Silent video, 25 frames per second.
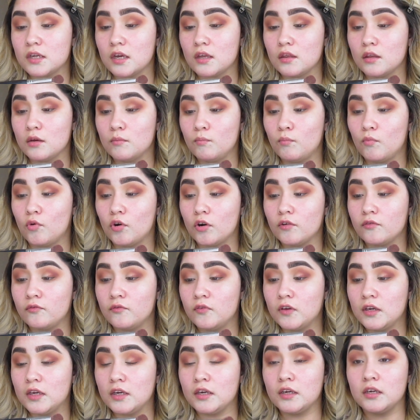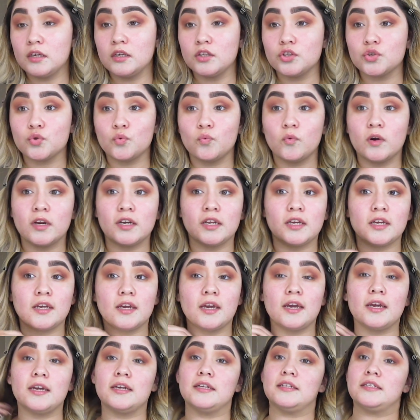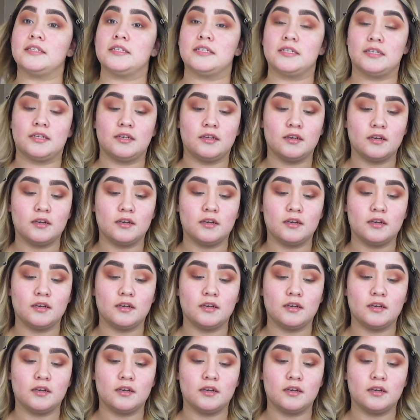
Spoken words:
the Morphe E28.